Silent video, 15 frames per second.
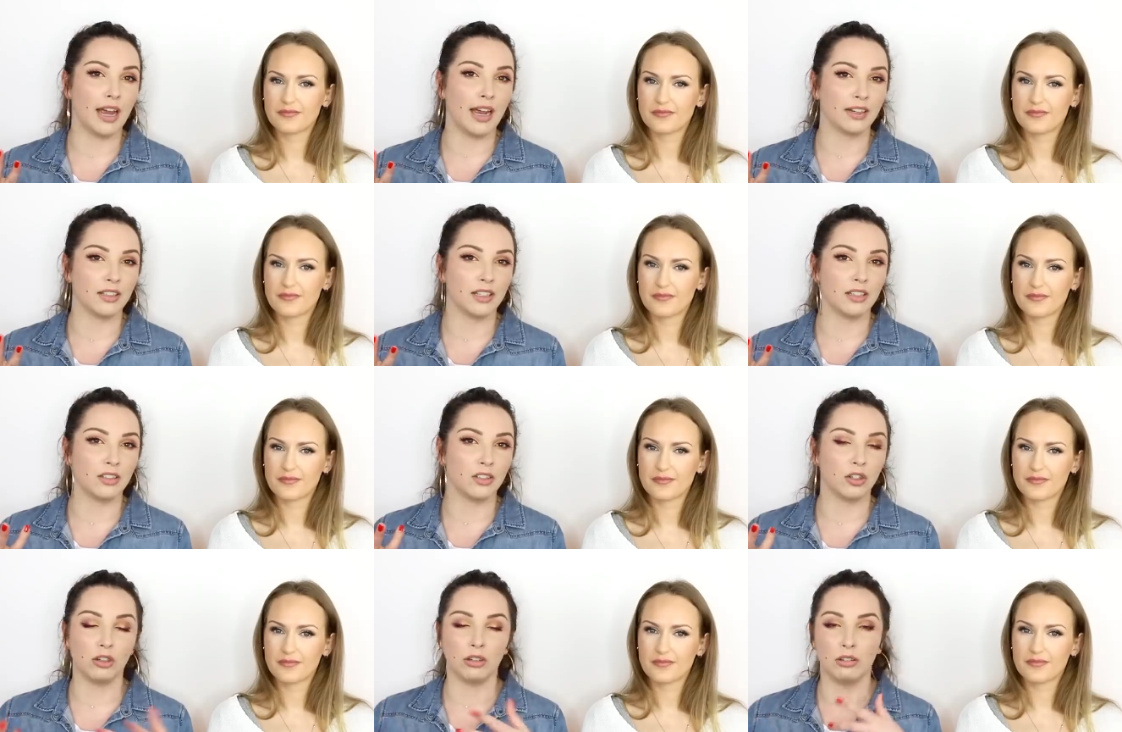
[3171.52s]
Speaker 1: access
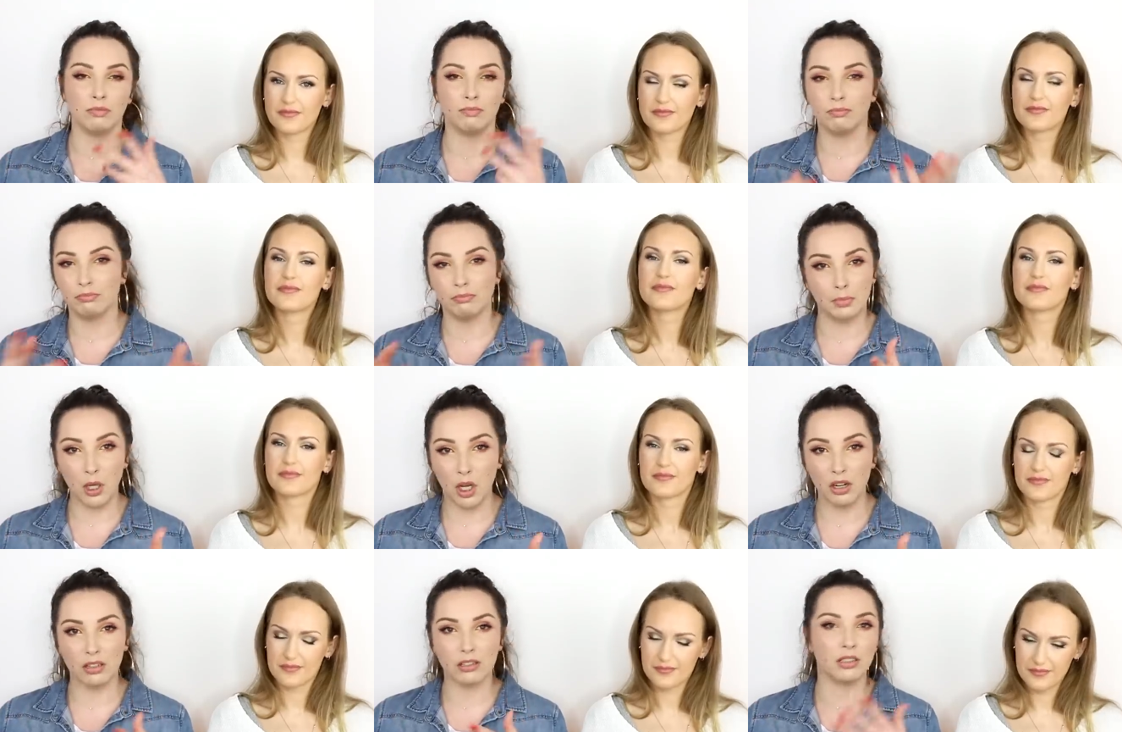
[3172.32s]
to
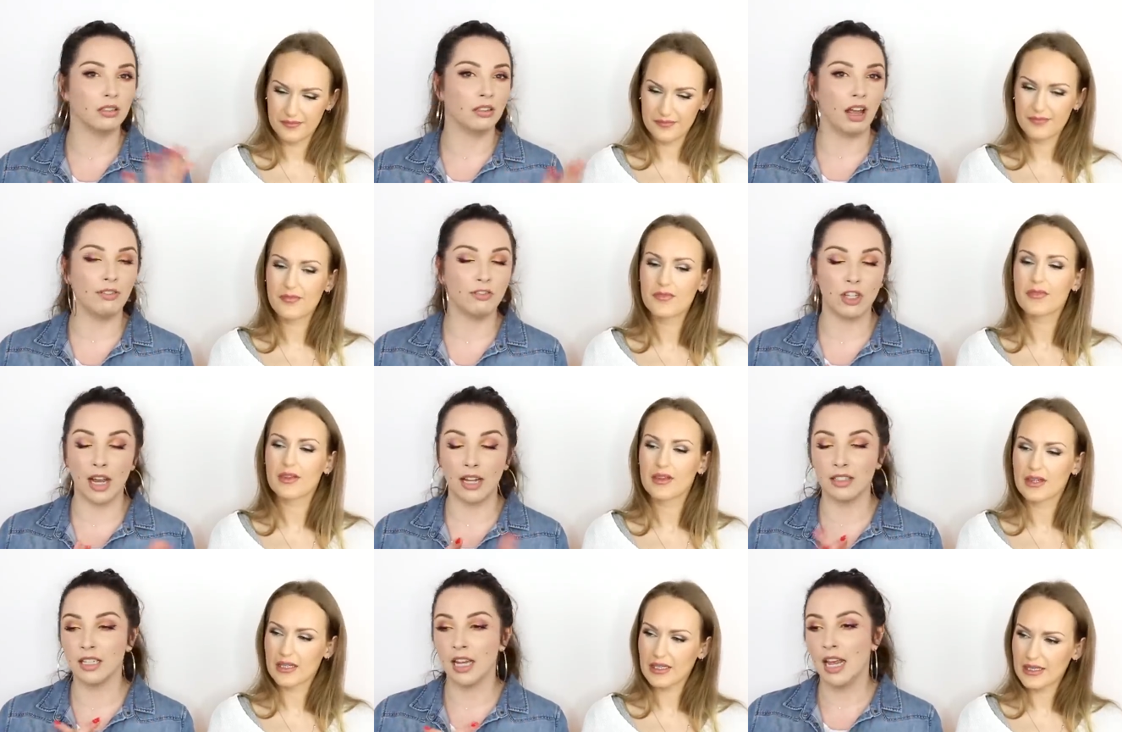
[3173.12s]
perks, live
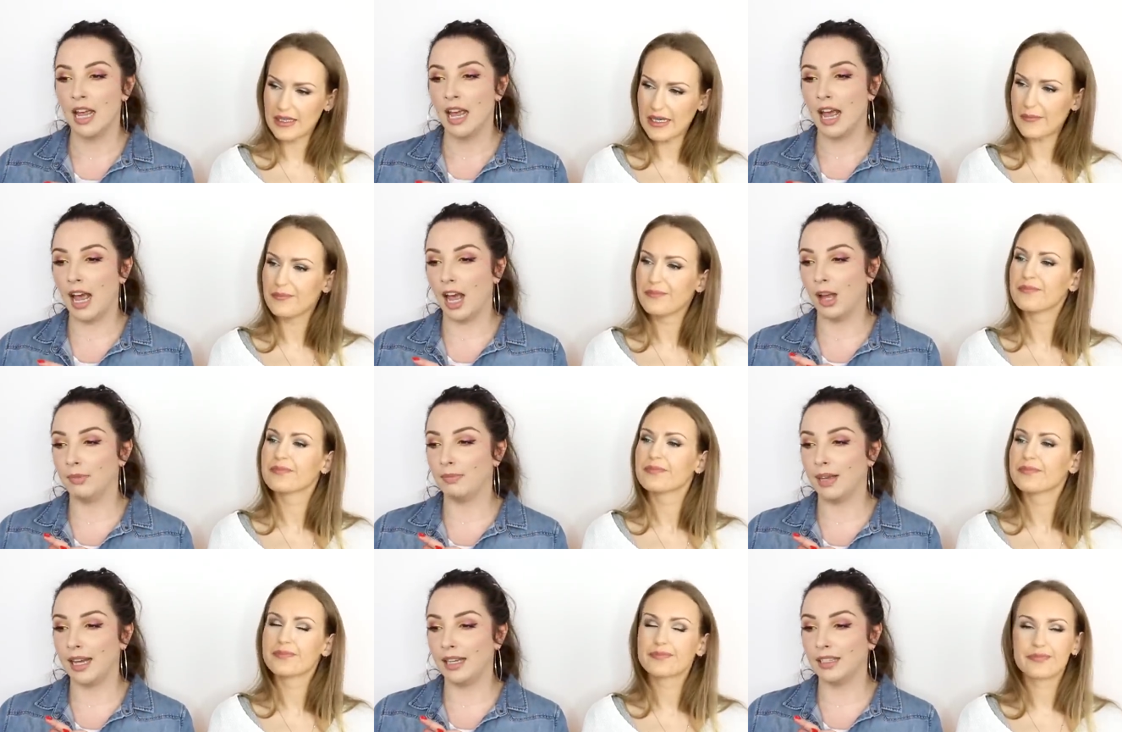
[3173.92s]
chats,
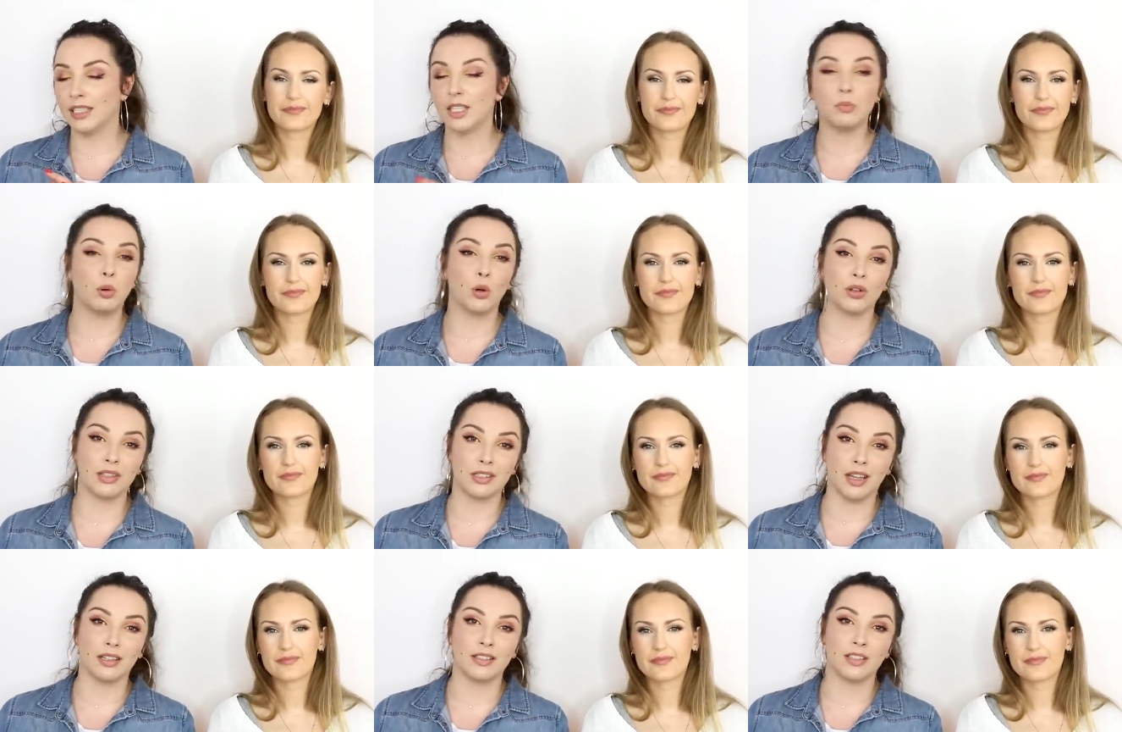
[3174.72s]
and it
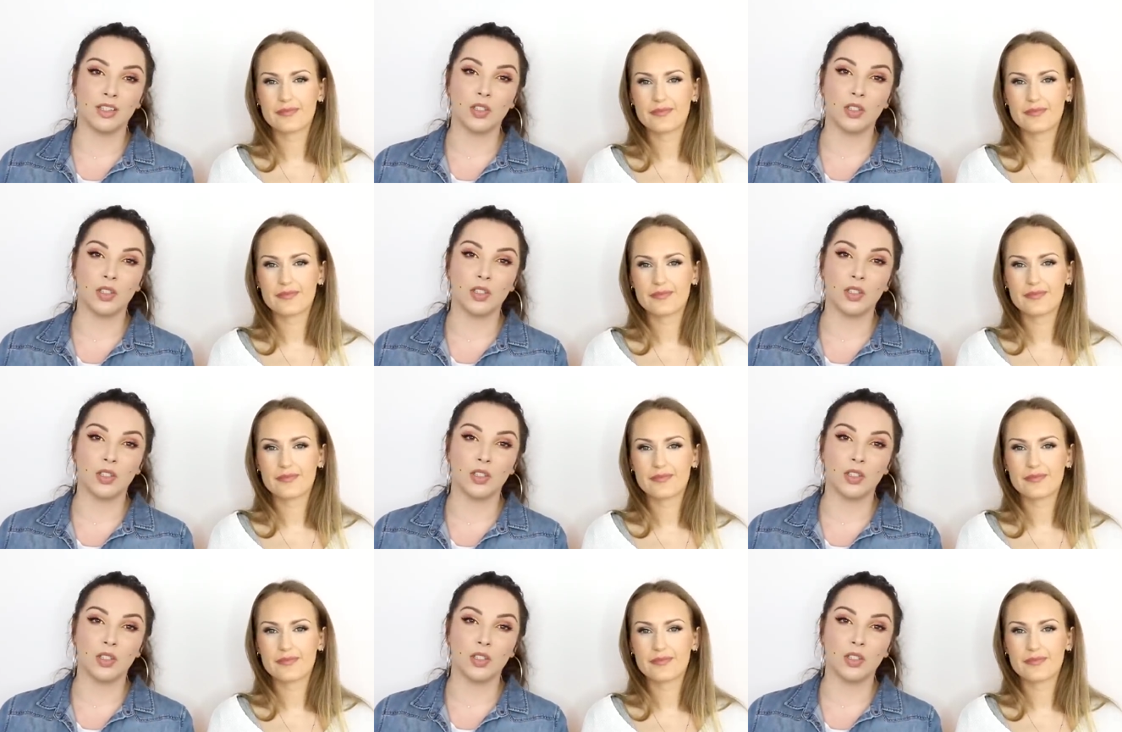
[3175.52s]
supports us.